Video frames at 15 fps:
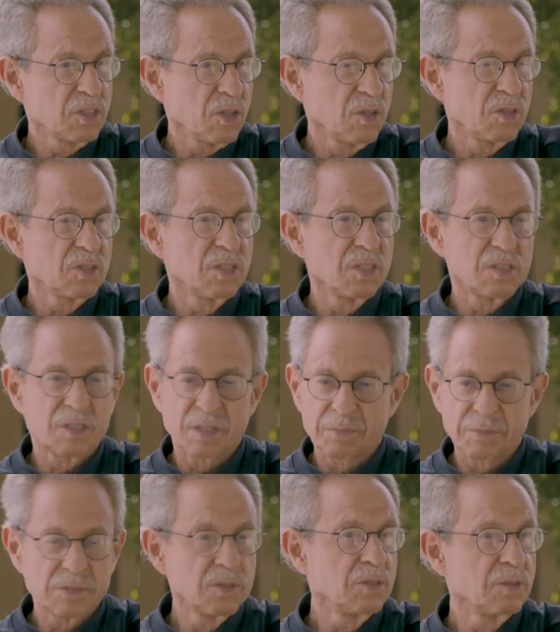solar
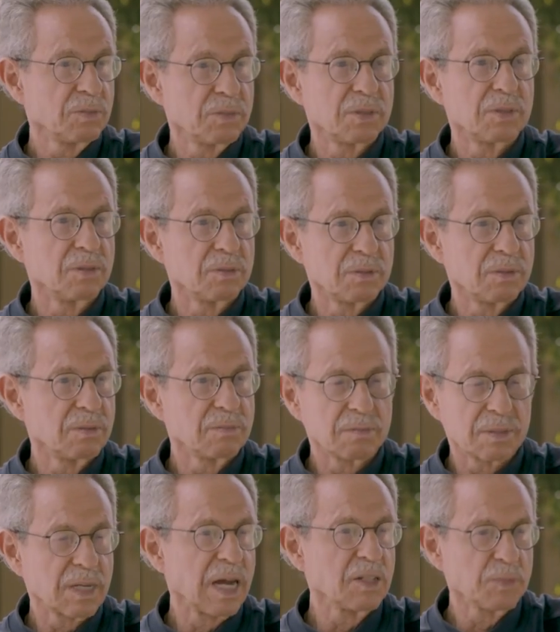system to, to, to
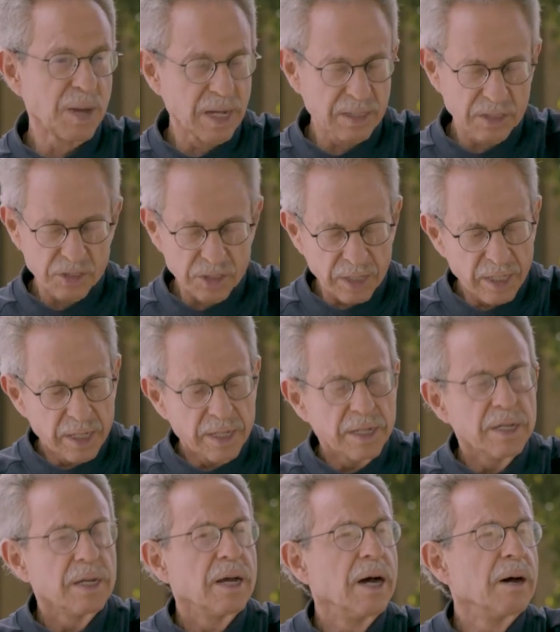cosmology.
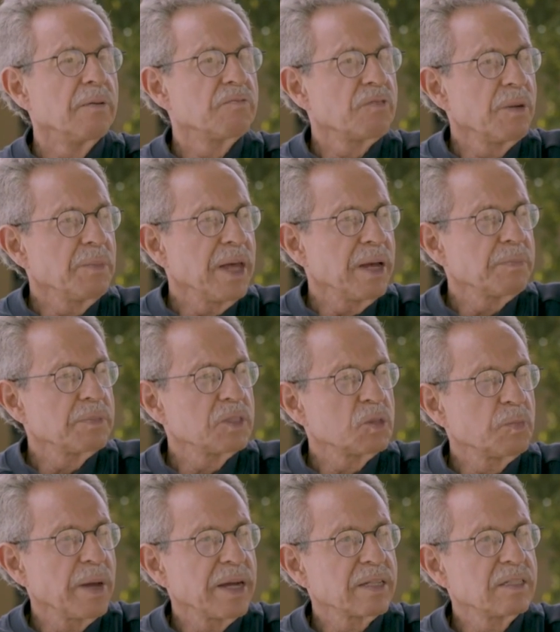Uh, from that
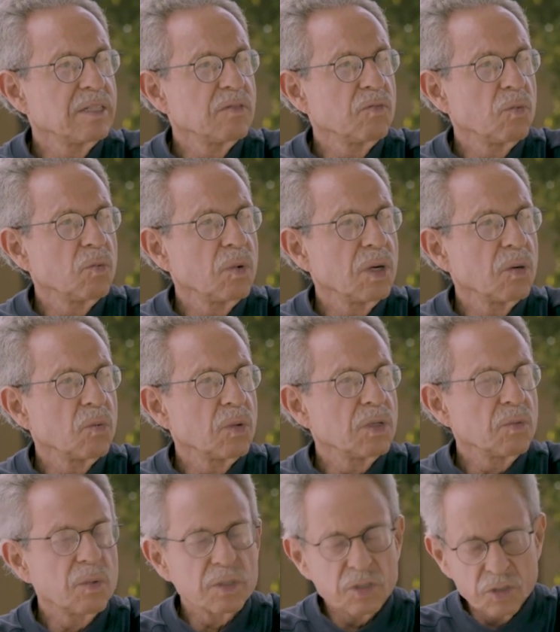perspective, what,
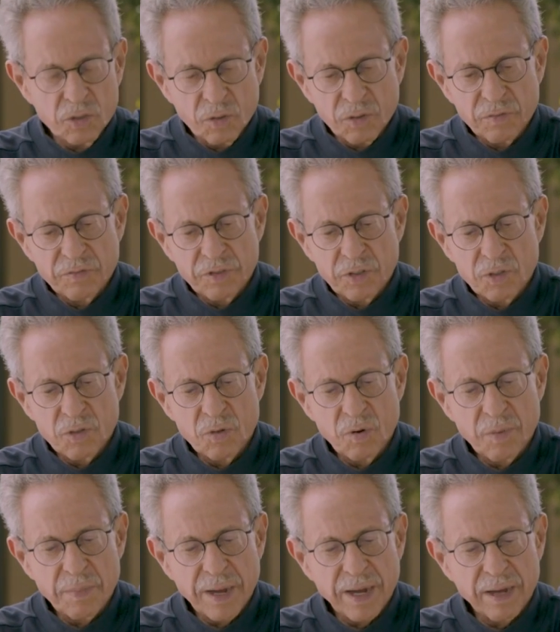what, what's your view
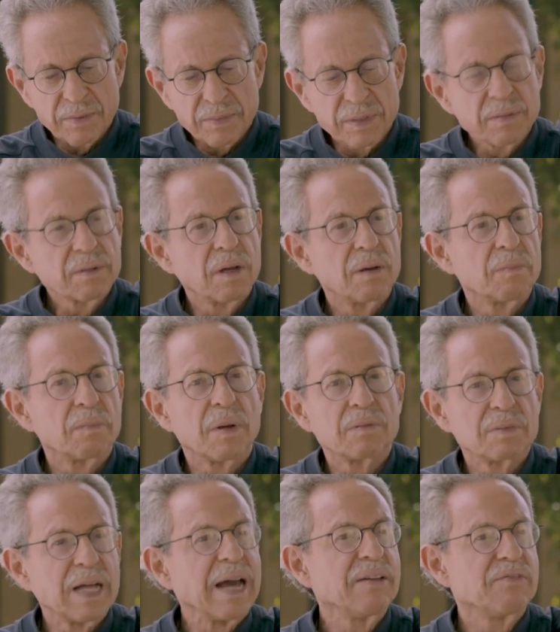about
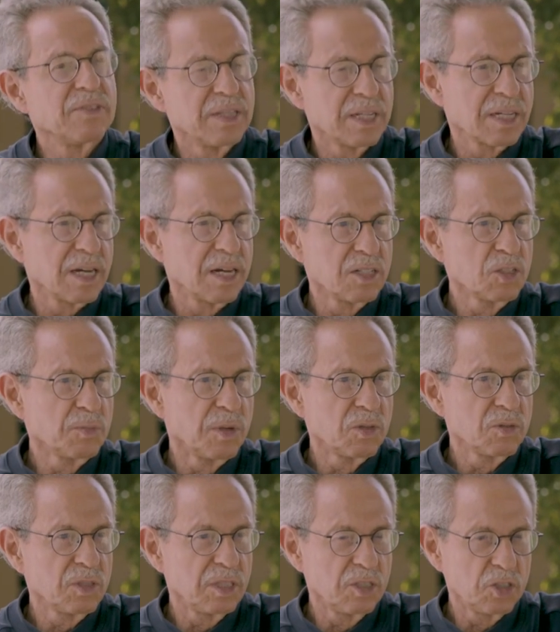life in the
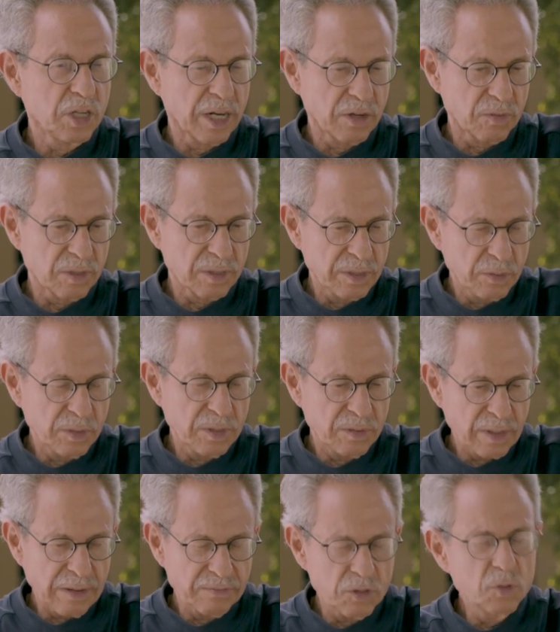cosmos in general? And we
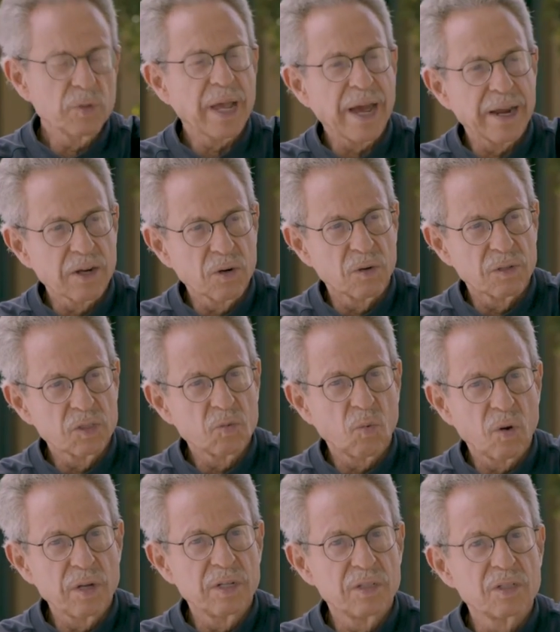have two categories.
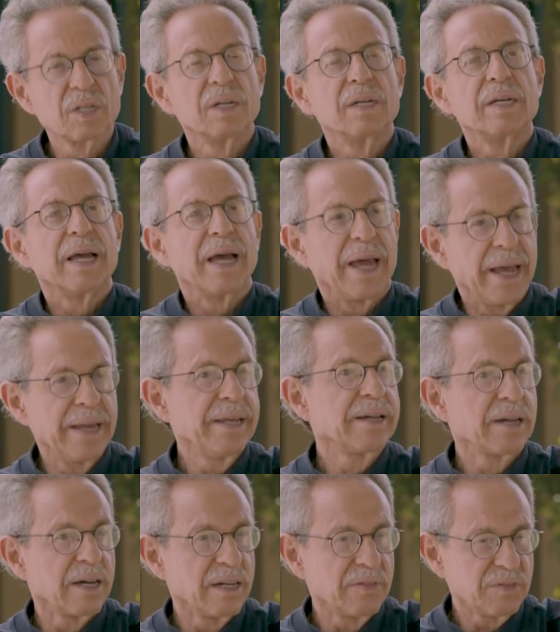One is any
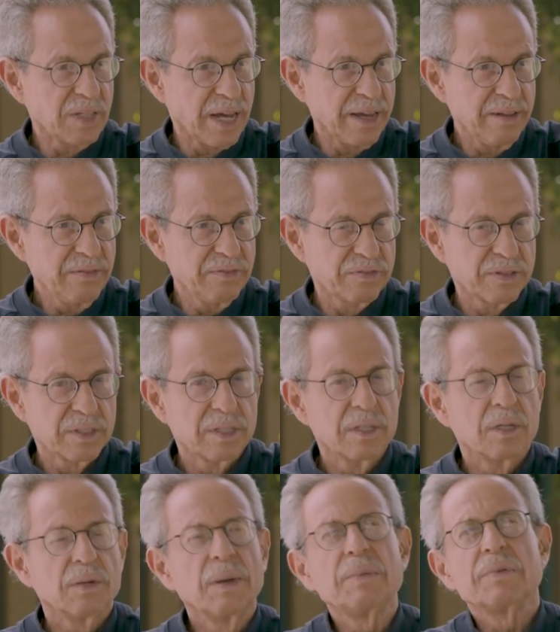kind of life,
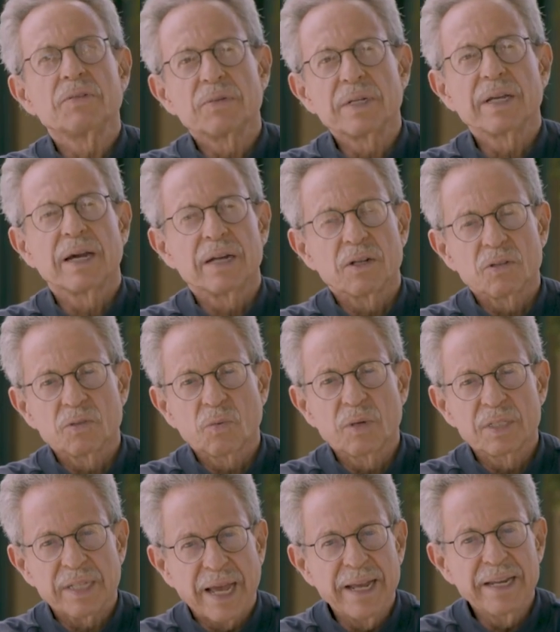maybe three categories.
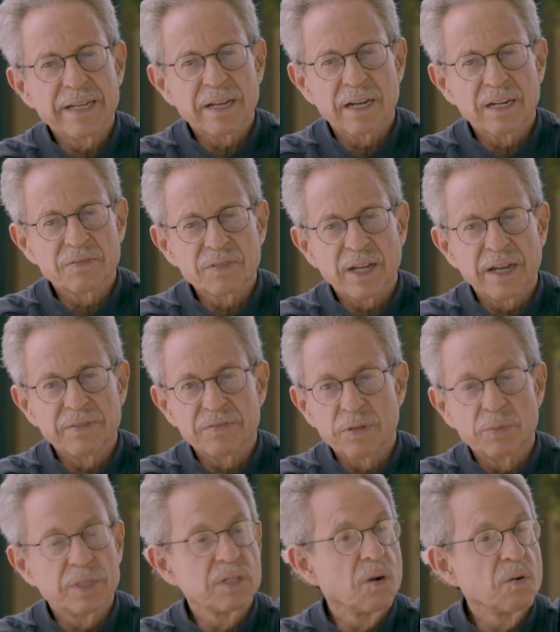One is any kind of life that
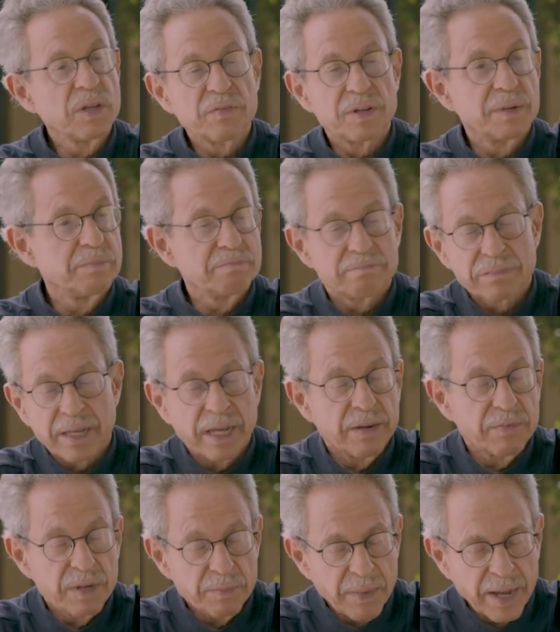we don't even can't
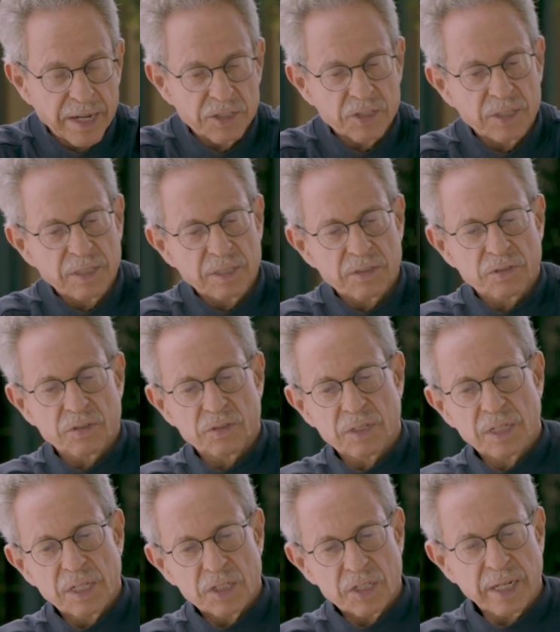even imagine.
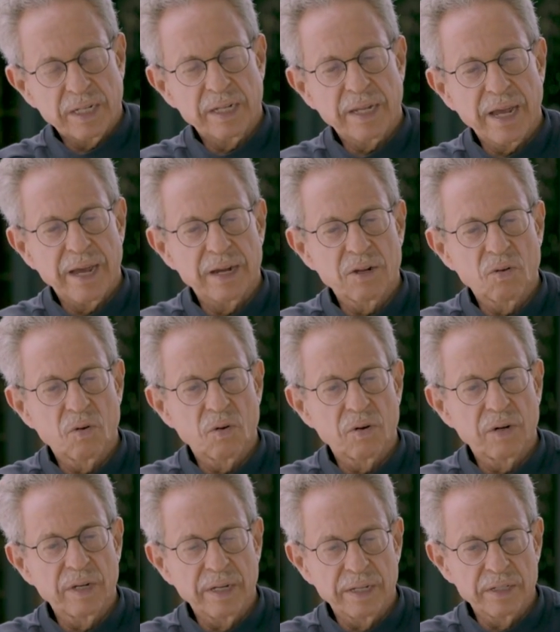Second
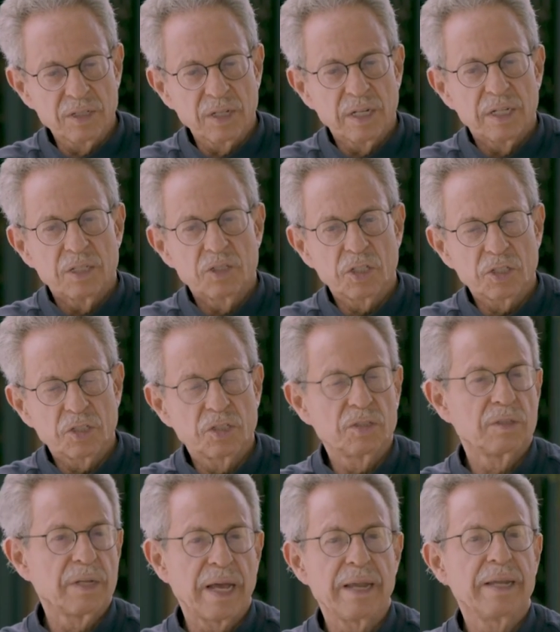category is just
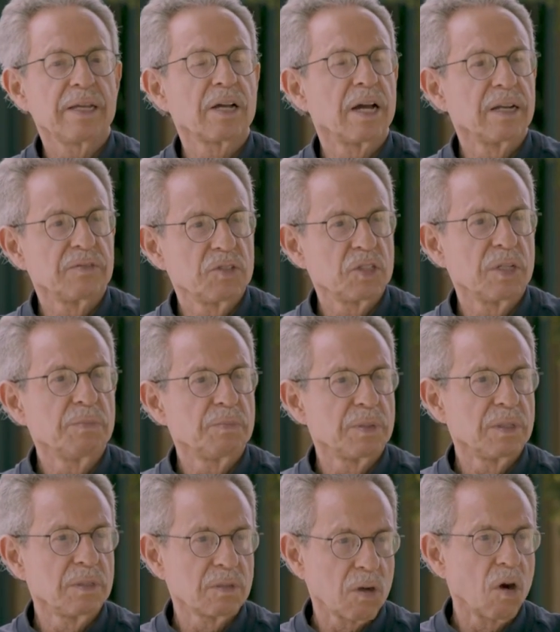any kind of
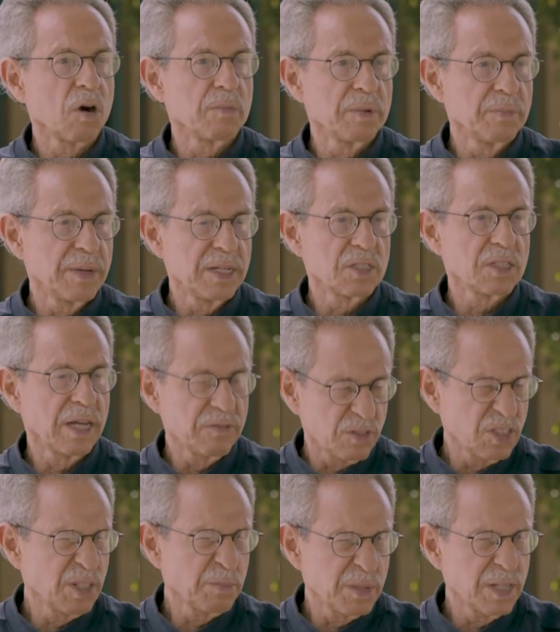simple carbon-based life or
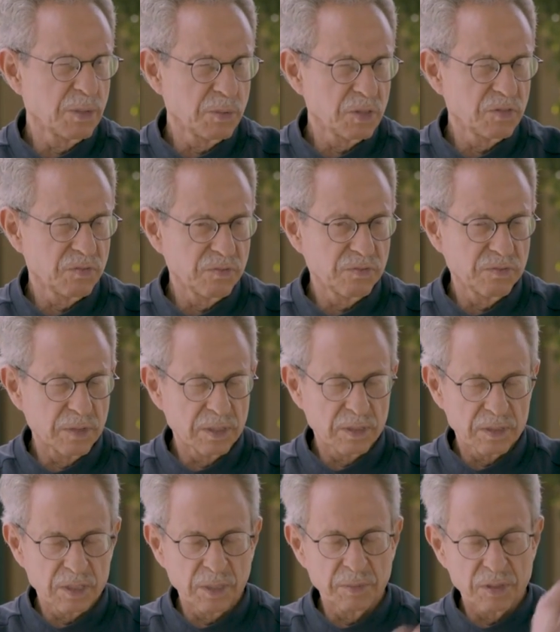something that was uh,
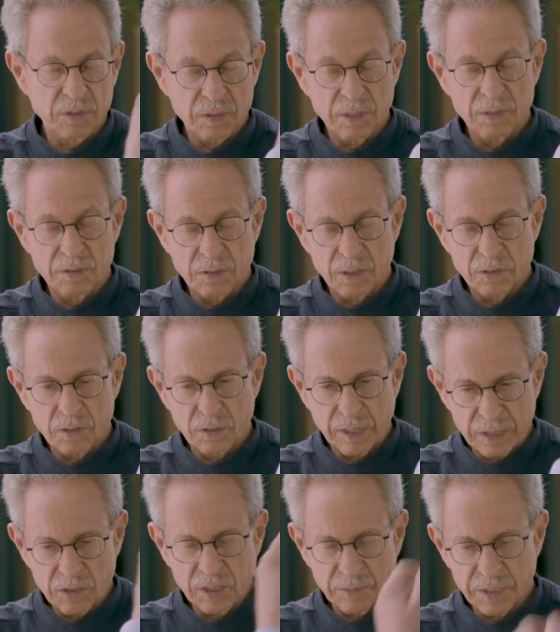similar,
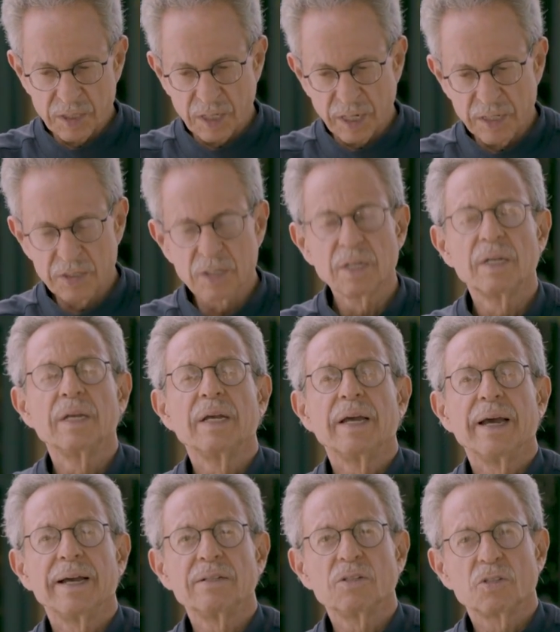that's similar to us.
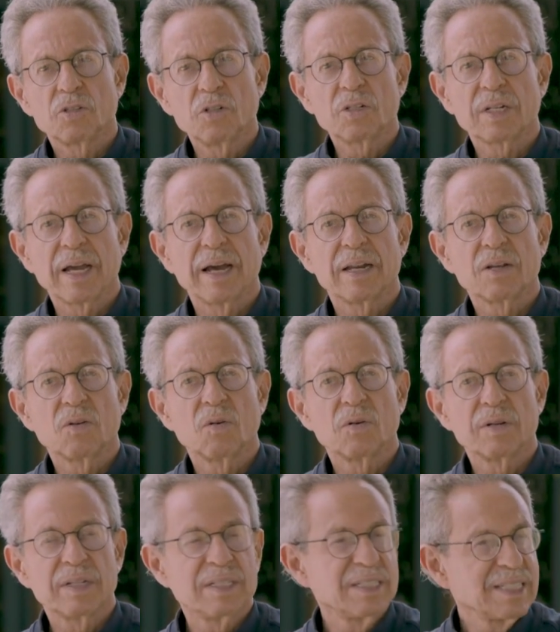And the third
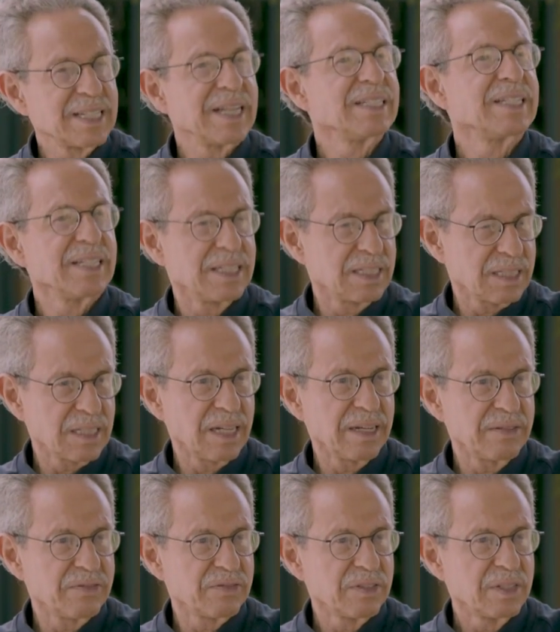category is sentient
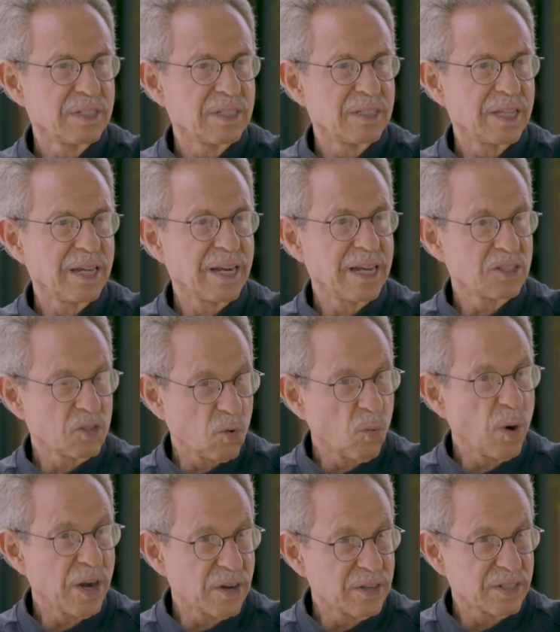life that has
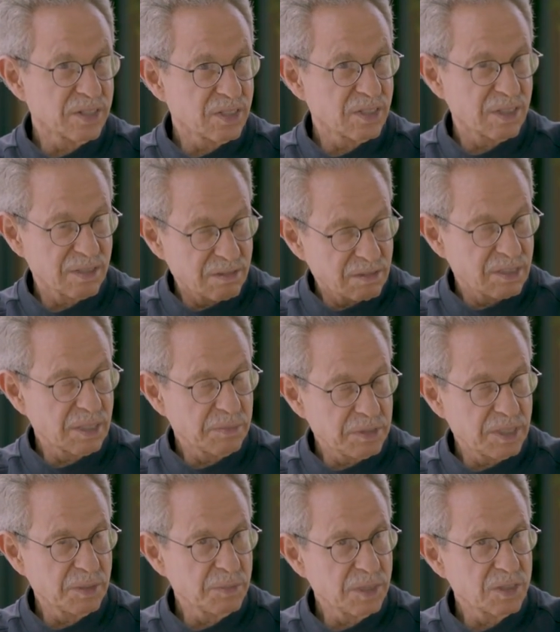awareness, uh,
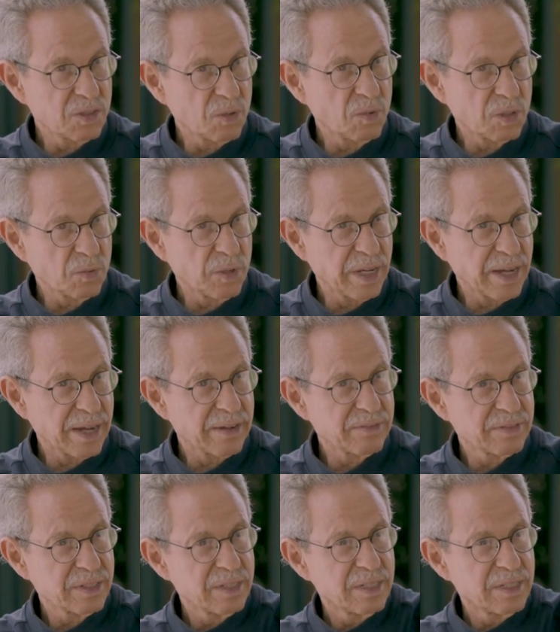similar to what we have.